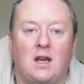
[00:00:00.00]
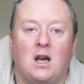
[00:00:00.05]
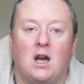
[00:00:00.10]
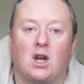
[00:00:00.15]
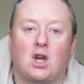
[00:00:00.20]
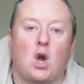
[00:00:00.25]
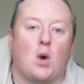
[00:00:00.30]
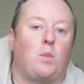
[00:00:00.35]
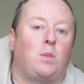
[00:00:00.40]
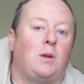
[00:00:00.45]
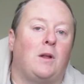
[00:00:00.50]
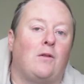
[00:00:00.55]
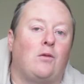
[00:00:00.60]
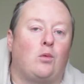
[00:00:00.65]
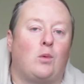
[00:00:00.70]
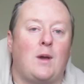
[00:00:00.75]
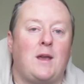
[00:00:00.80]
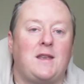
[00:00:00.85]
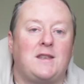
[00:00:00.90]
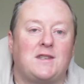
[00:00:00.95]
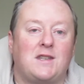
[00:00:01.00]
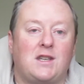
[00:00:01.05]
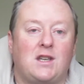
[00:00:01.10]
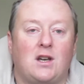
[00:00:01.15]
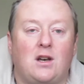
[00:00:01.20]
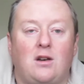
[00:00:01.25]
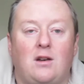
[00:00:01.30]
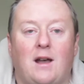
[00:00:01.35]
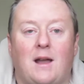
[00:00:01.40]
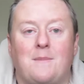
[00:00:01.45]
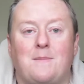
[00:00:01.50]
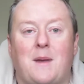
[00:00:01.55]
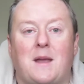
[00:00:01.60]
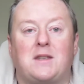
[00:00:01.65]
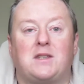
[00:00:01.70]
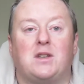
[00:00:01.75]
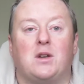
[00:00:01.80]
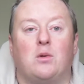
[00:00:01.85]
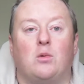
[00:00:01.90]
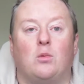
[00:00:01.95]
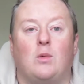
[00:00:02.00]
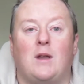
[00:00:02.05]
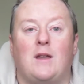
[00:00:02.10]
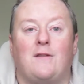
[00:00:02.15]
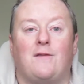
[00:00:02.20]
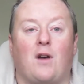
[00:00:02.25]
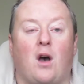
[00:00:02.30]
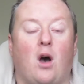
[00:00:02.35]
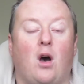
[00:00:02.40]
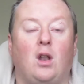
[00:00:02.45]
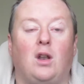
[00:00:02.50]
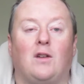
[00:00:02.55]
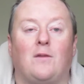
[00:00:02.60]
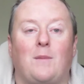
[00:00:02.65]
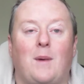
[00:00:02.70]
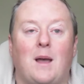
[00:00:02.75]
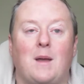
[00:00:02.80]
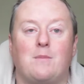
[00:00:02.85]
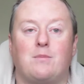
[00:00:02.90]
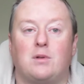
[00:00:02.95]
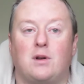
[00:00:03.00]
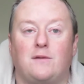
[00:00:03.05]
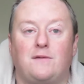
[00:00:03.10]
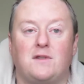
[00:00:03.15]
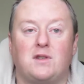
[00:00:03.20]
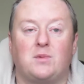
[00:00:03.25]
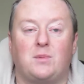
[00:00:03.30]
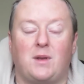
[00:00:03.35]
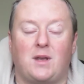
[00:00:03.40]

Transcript: A couple of weeks ago I met up with all of my brothers.